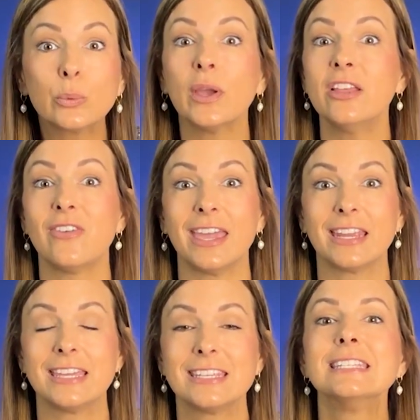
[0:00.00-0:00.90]

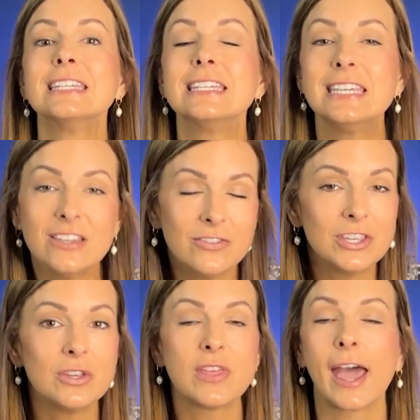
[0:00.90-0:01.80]
renovated to give
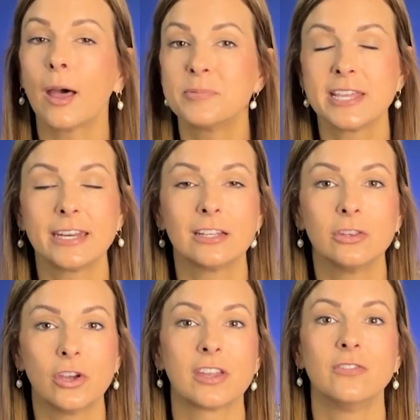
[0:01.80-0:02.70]
you that updated
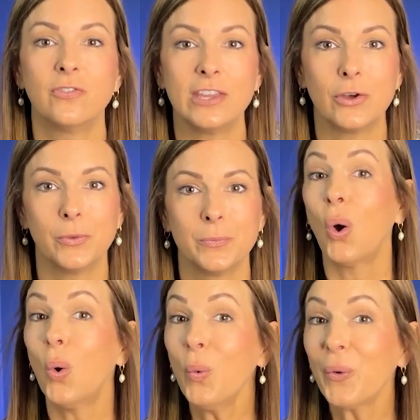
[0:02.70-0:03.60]
look and feel.
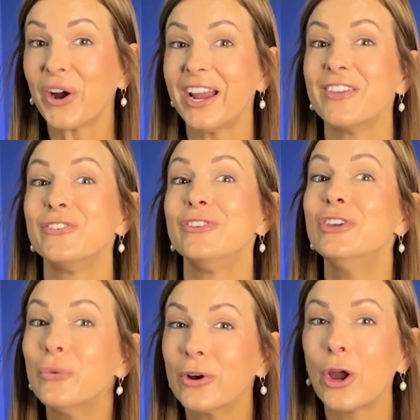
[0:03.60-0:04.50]
Or if
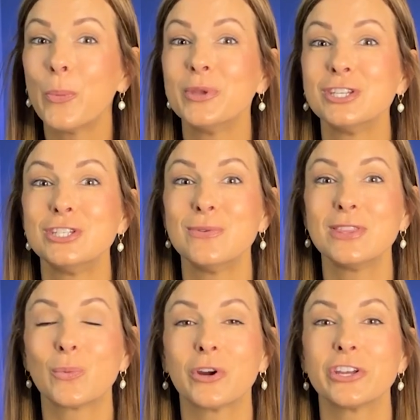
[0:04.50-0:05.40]
you are open to doing
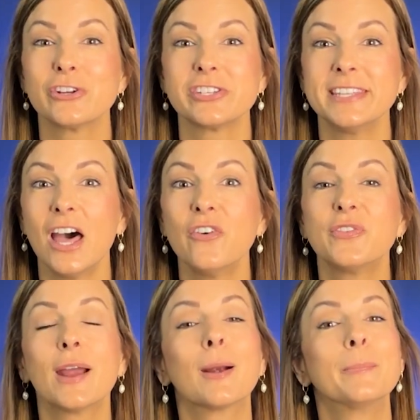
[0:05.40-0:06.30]
the work yourself,
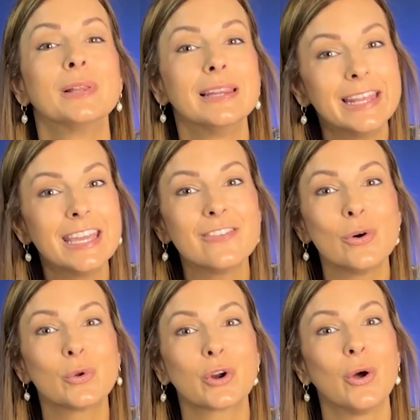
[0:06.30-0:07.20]
there are plenty of
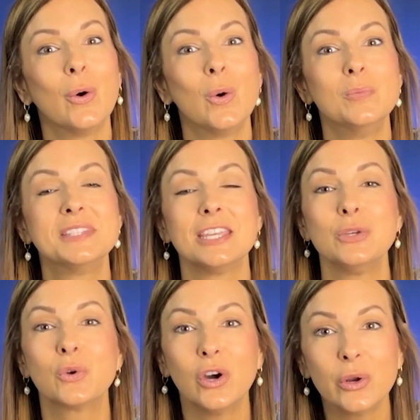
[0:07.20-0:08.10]
older homes that
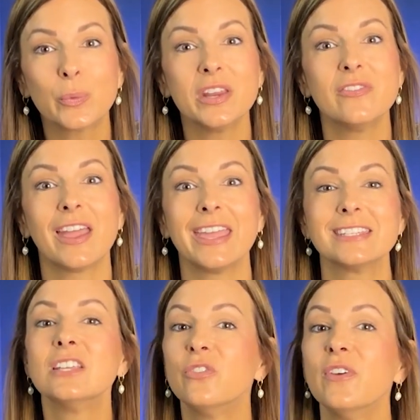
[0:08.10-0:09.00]
you could
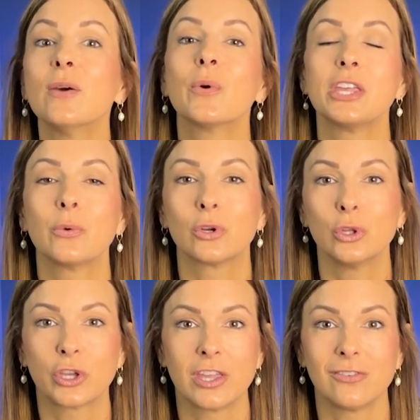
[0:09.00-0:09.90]
renovate to fit what you are
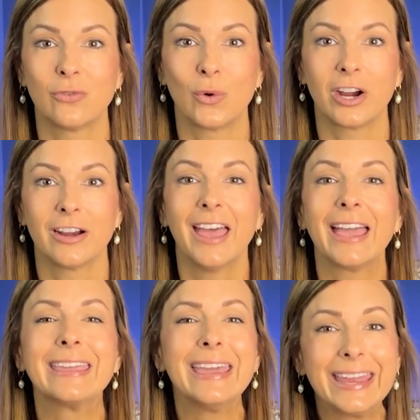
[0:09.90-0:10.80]
looking for.
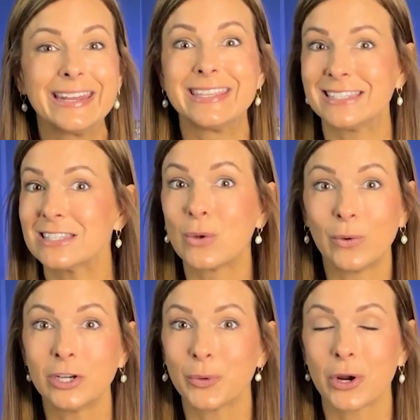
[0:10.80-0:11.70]
Again, this is
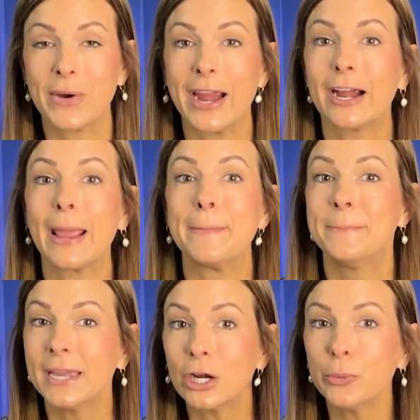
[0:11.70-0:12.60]
going to require a
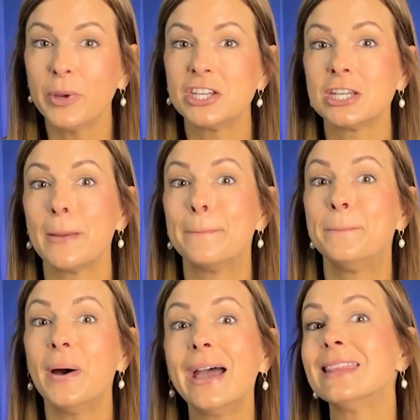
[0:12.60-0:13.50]
bigger budget,
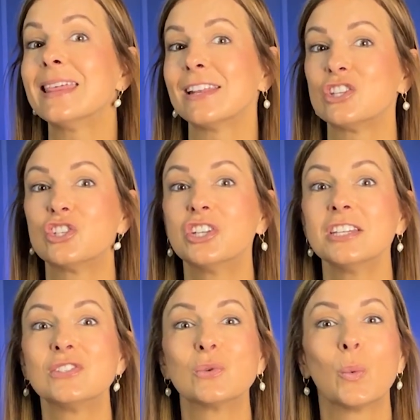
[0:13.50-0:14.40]
but that's
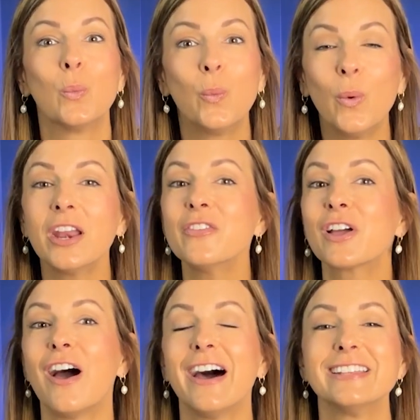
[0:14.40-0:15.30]
just one of the
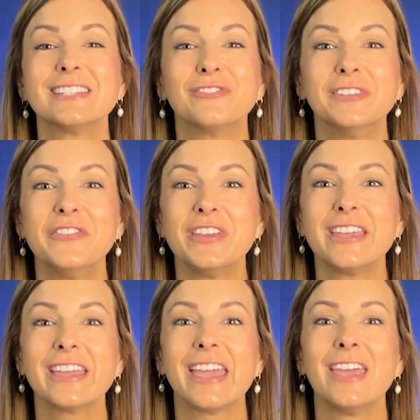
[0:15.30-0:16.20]
costs of
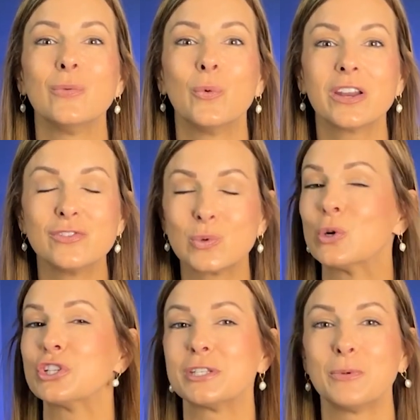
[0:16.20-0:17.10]
living in one of
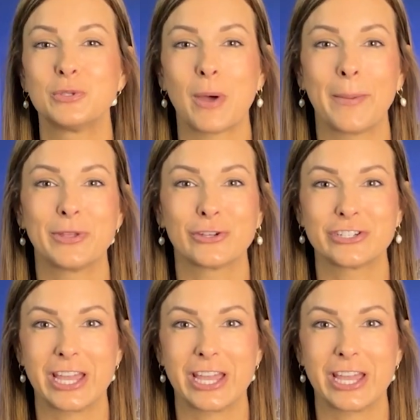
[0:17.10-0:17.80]
Georgia's most popular